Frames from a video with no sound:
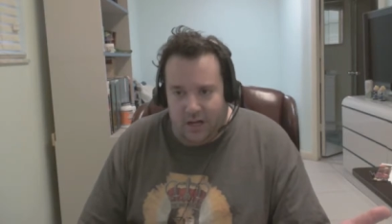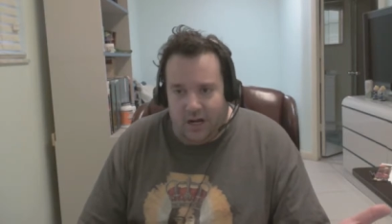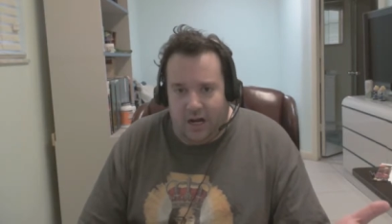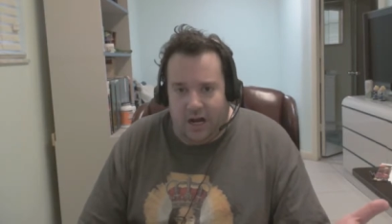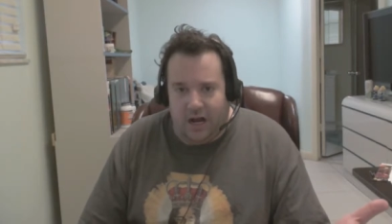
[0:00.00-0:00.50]

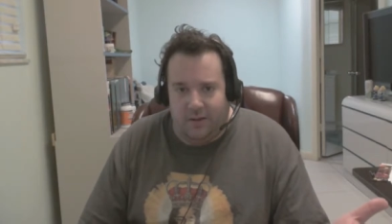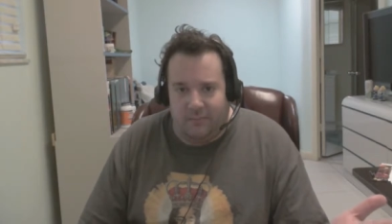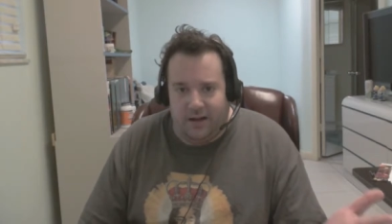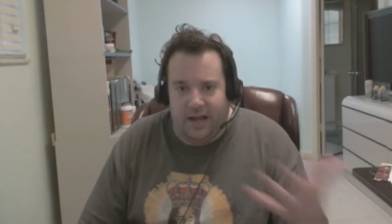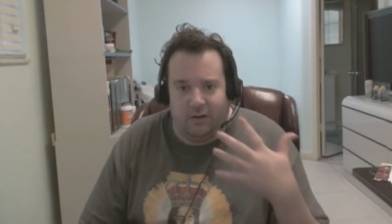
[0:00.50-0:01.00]

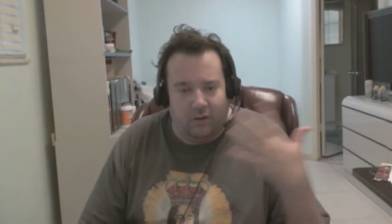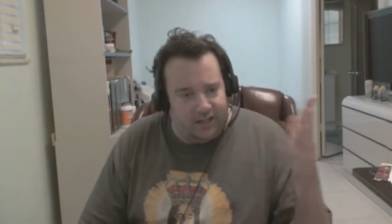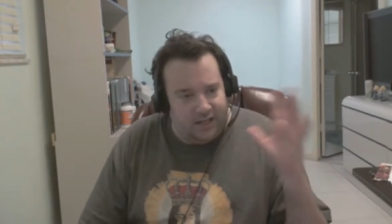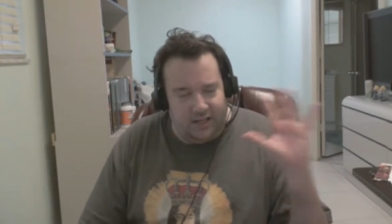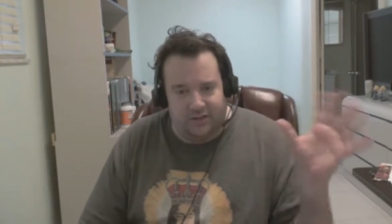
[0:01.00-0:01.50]
And I don't want
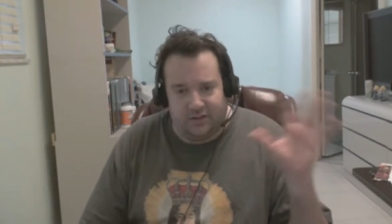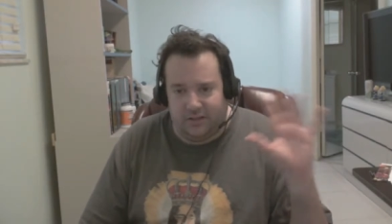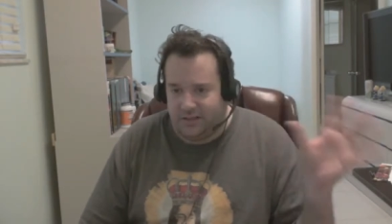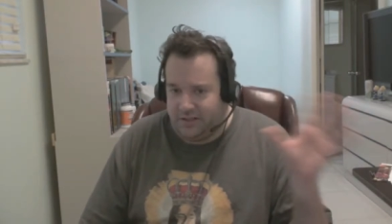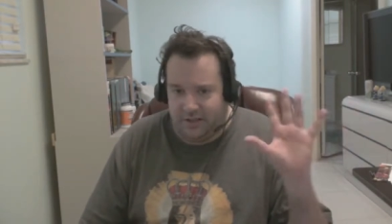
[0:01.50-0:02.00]
to get into
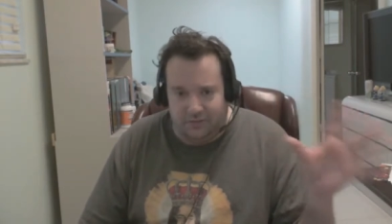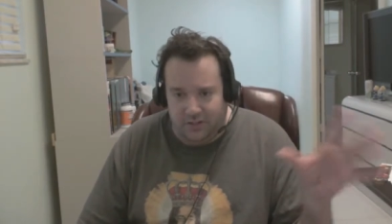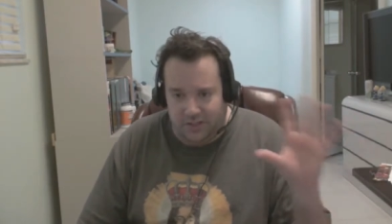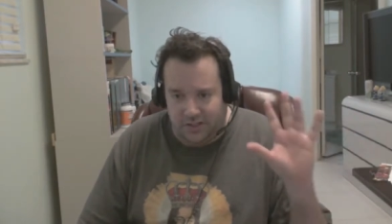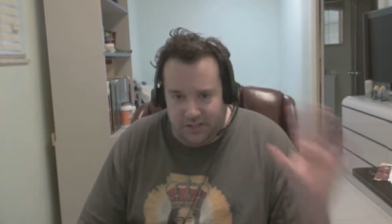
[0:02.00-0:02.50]
like the
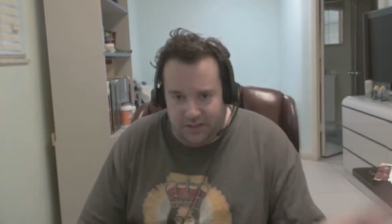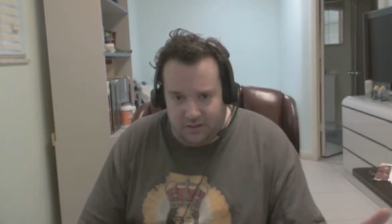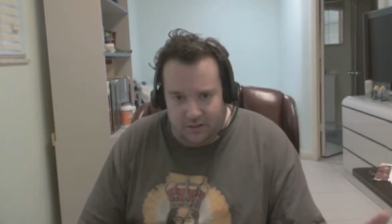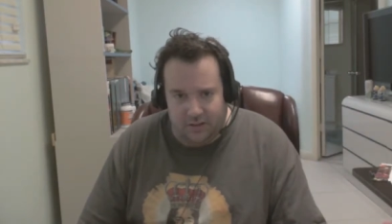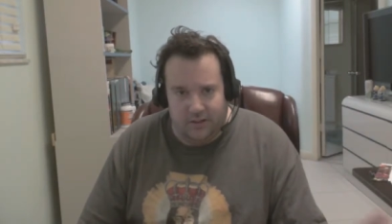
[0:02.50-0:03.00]
definitions
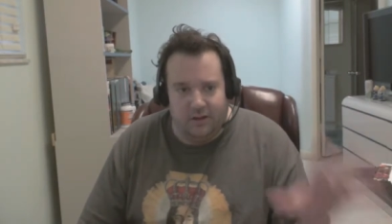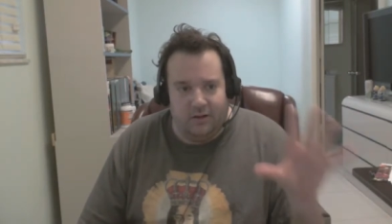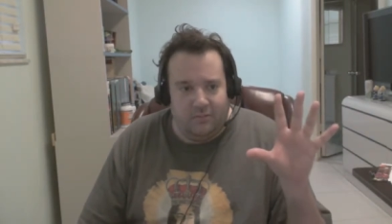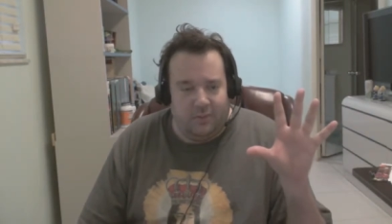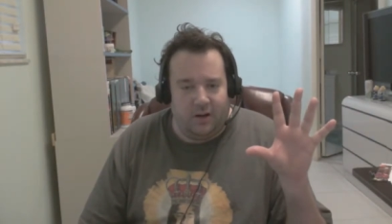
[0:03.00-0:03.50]
either,
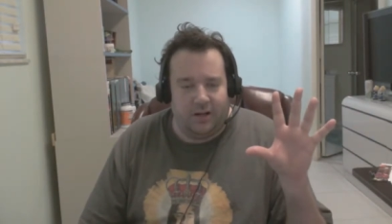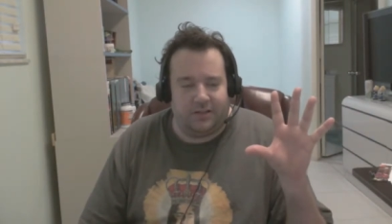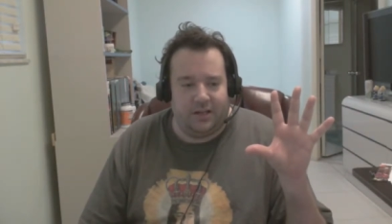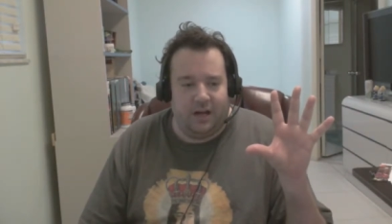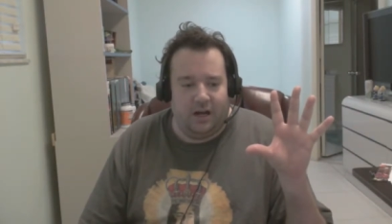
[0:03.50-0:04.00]

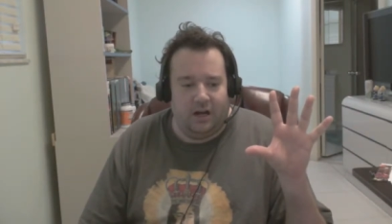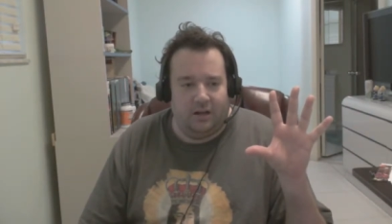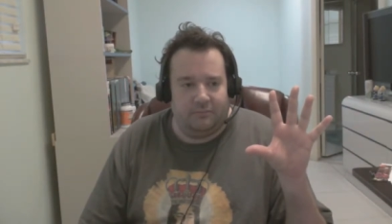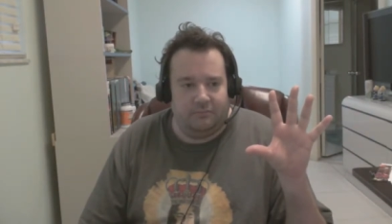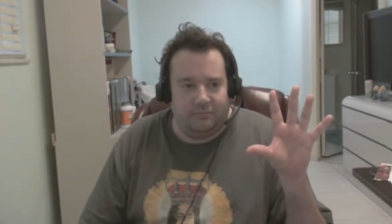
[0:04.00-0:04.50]
but
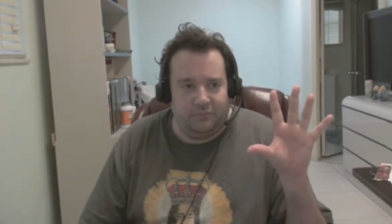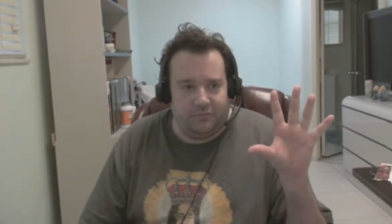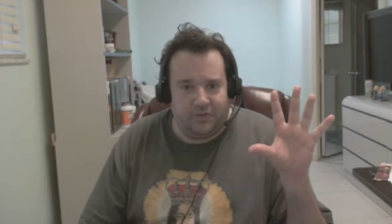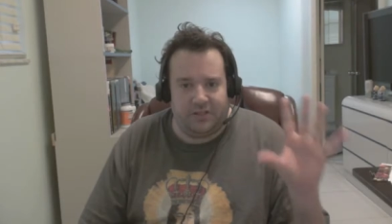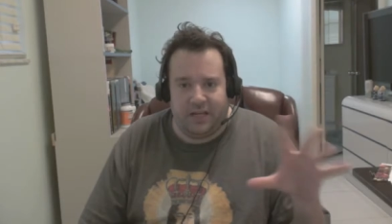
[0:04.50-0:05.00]
for
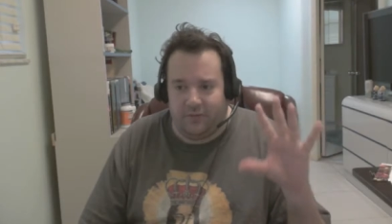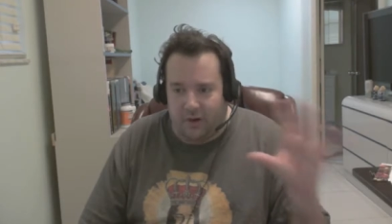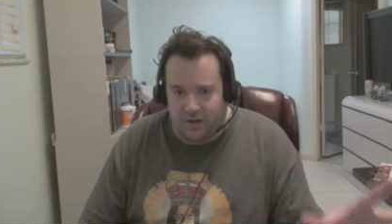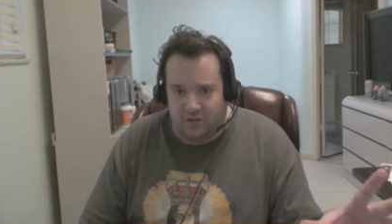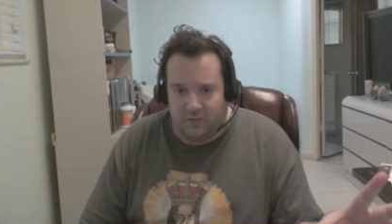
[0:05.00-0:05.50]
the sake of
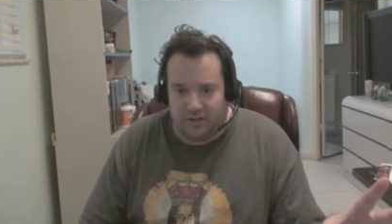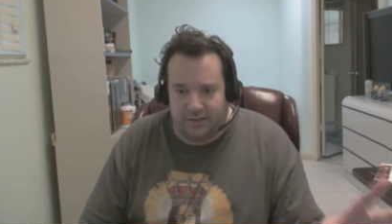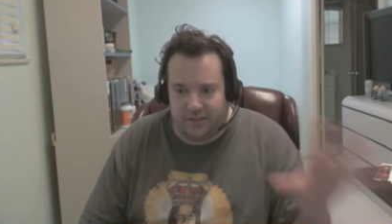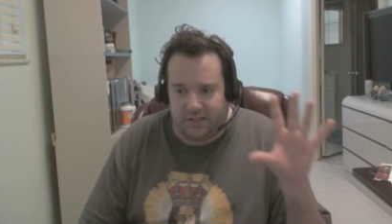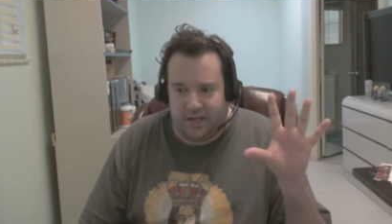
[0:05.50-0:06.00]
argument,
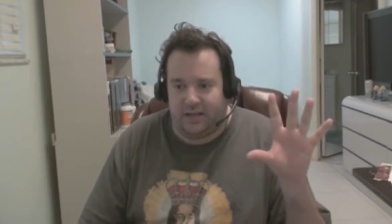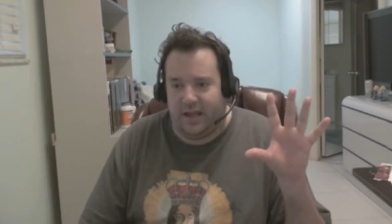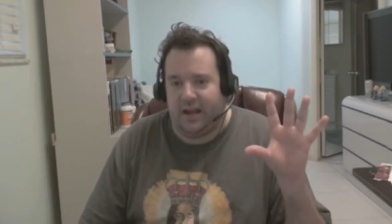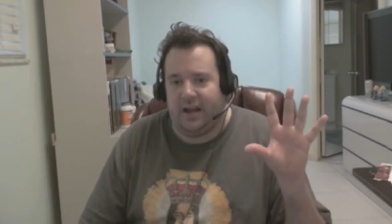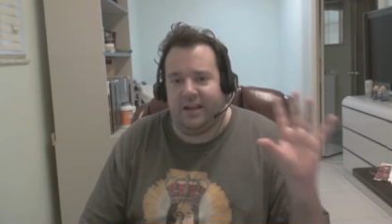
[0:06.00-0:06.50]
let's say
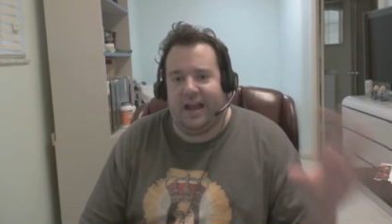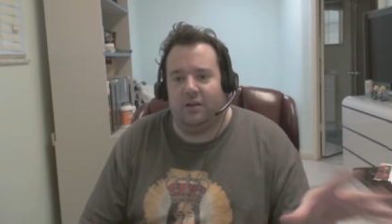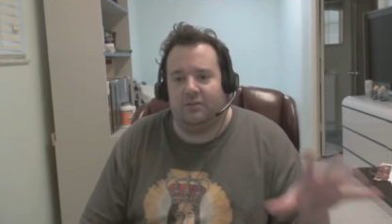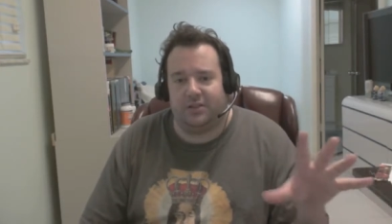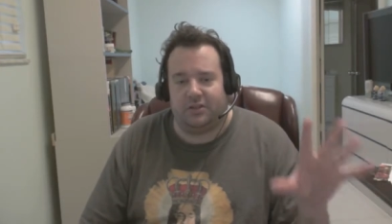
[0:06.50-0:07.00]
that
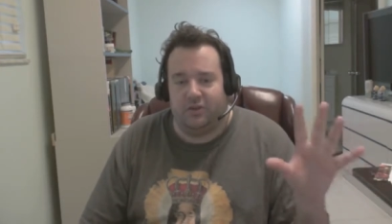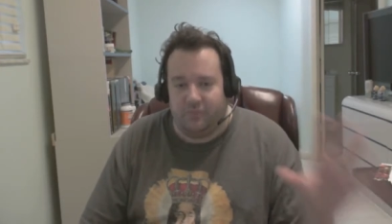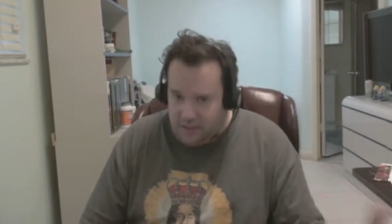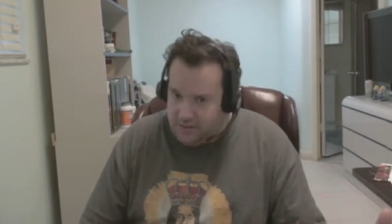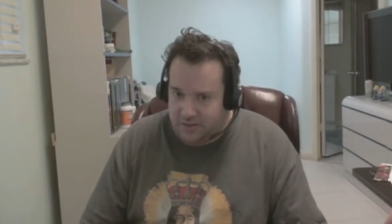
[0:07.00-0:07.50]
accounts could
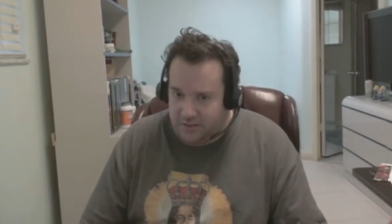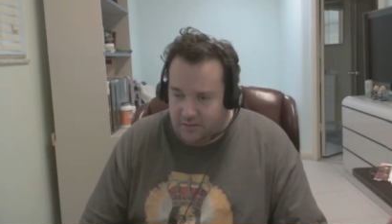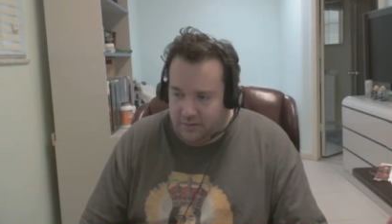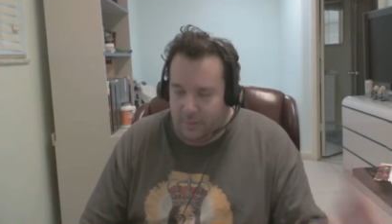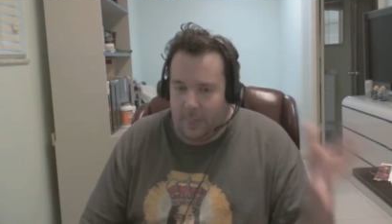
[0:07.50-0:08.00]
be
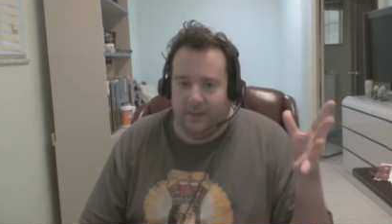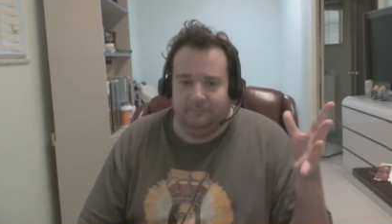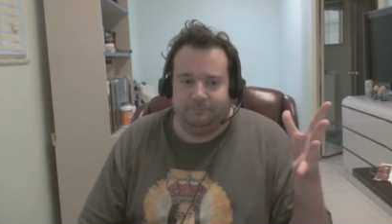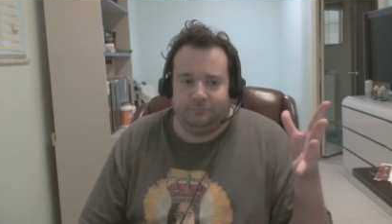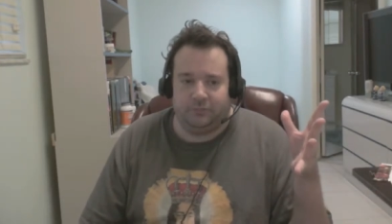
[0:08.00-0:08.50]
considered
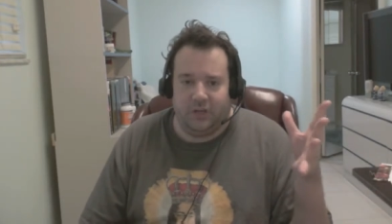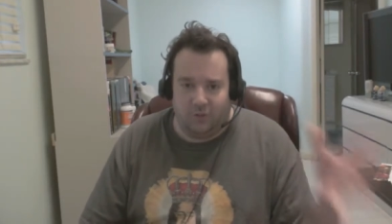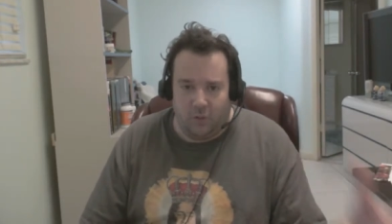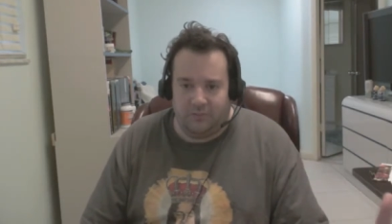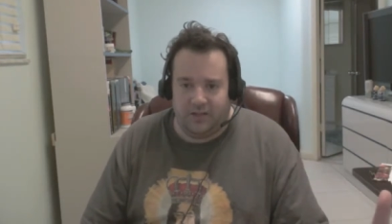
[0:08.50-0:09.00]
a
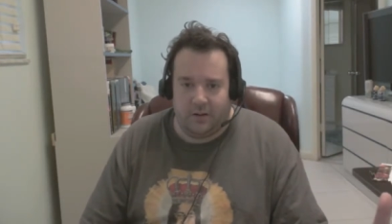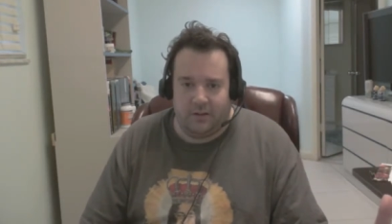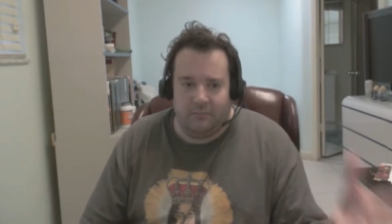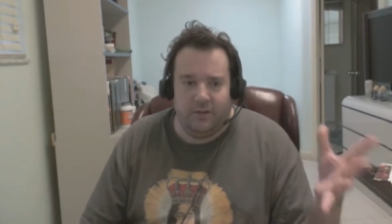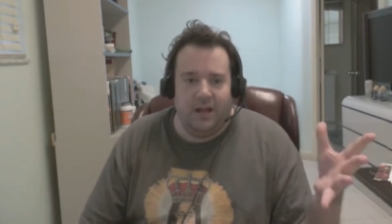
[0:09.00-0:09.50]
form of
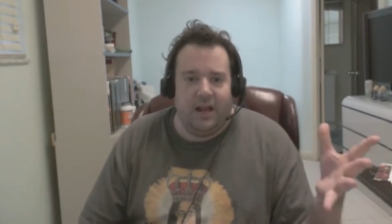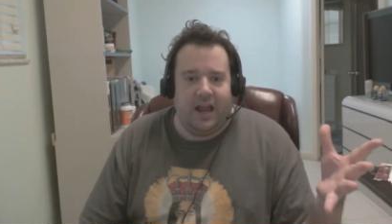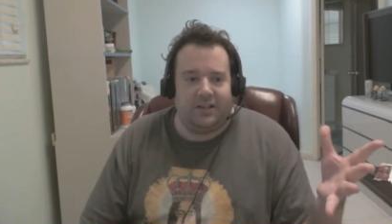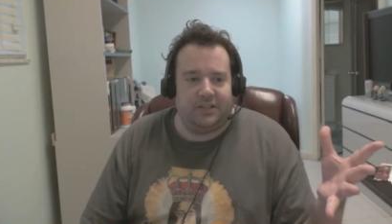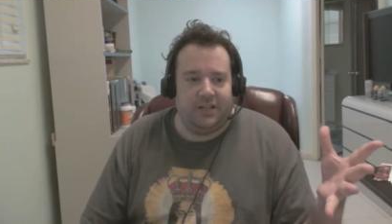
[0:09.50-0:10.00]
DRM,
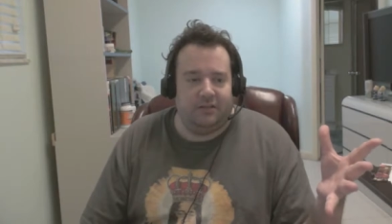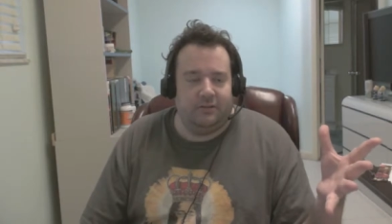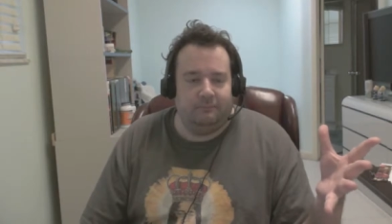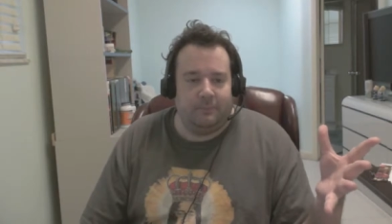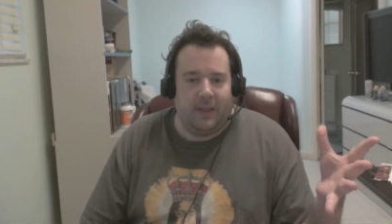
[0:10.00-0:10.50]
as
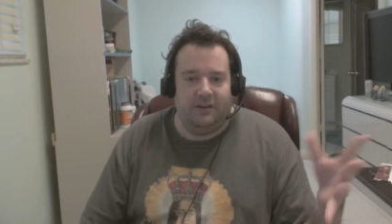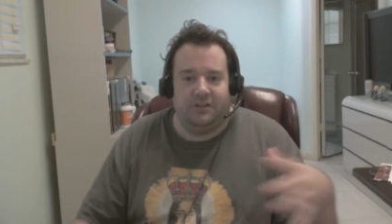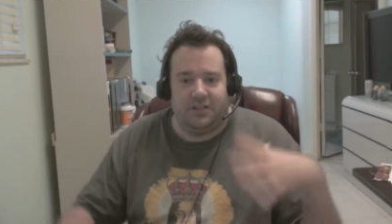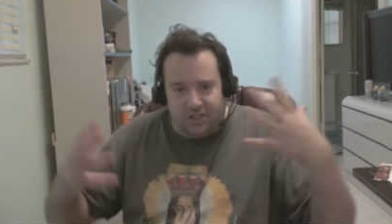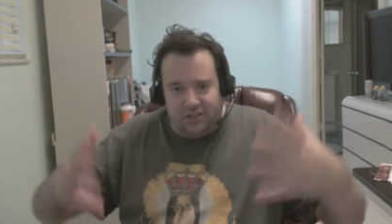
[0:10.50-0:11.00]
in
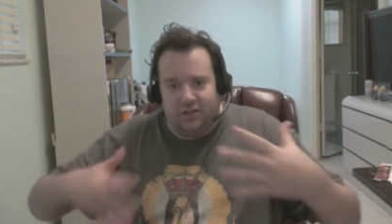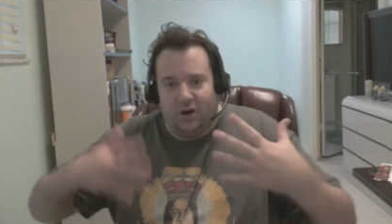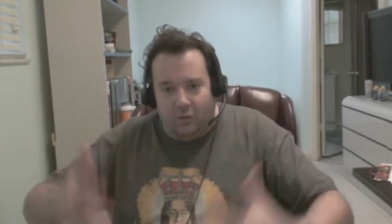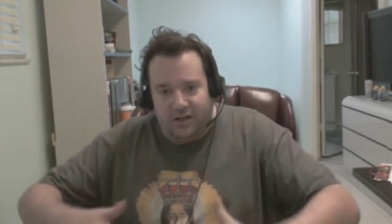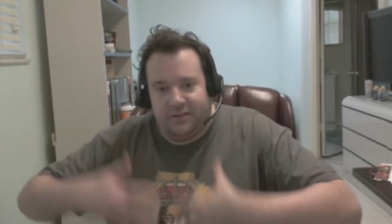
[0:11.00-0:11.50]
addition to
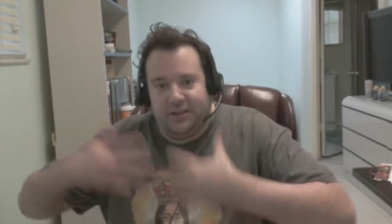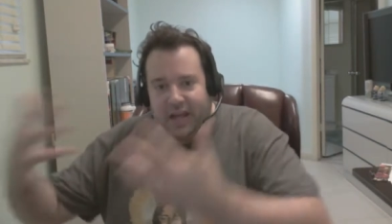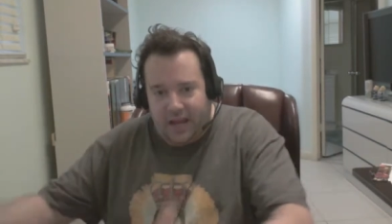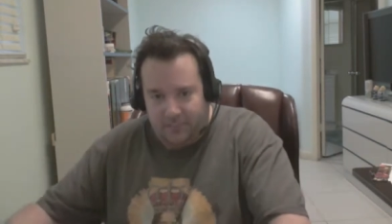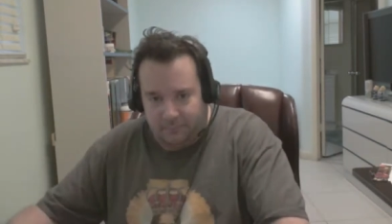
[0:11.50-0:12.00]
owning the
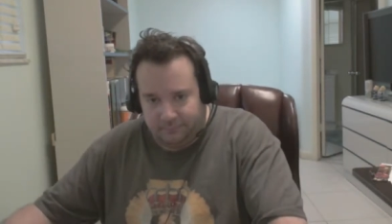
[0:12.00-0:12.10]
game.